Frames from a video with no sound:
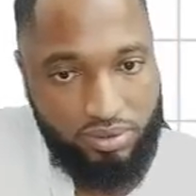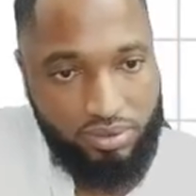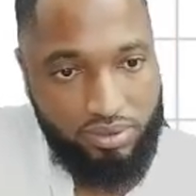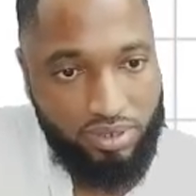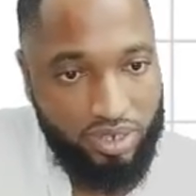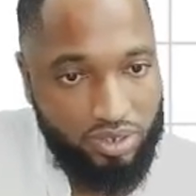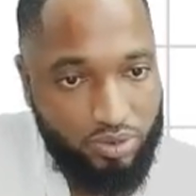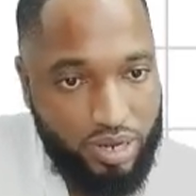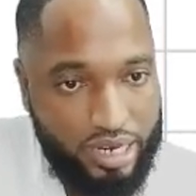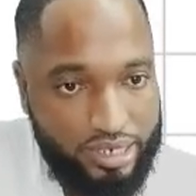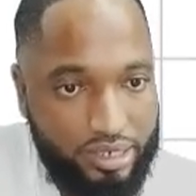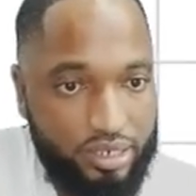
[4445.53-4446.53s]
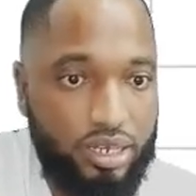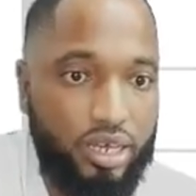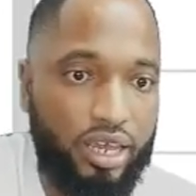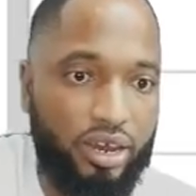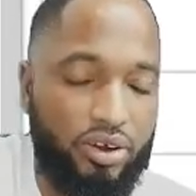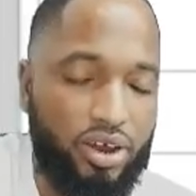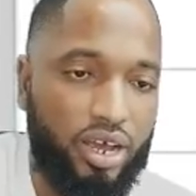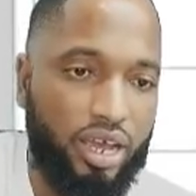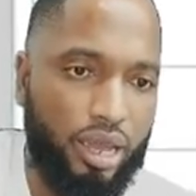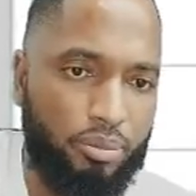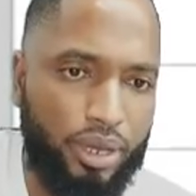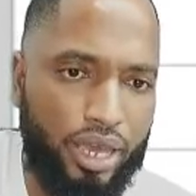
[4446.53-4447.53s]
not do that. Area
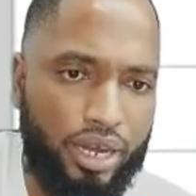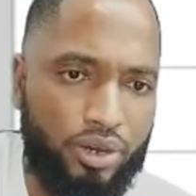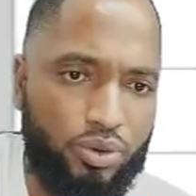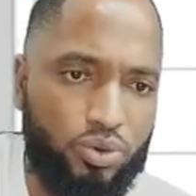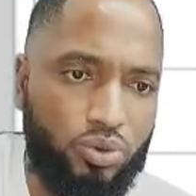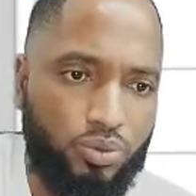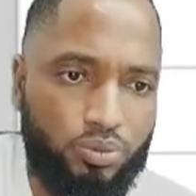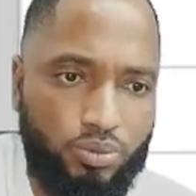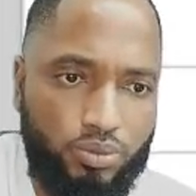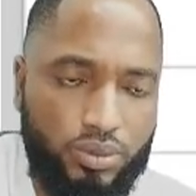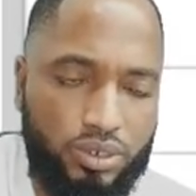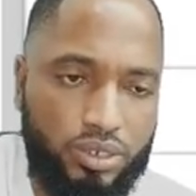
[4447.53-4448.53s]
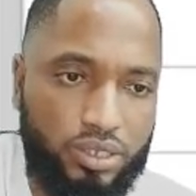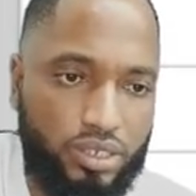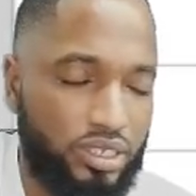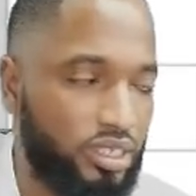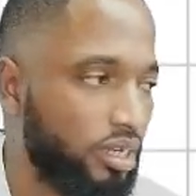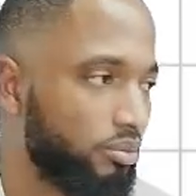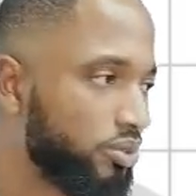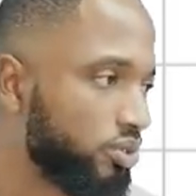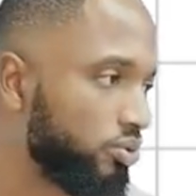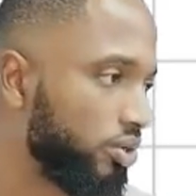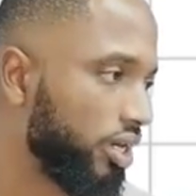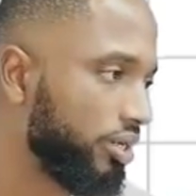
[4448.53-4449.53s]
MNO in cm
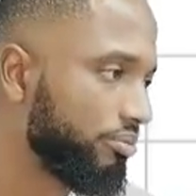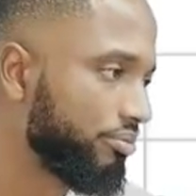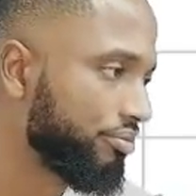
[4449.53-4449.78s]
squared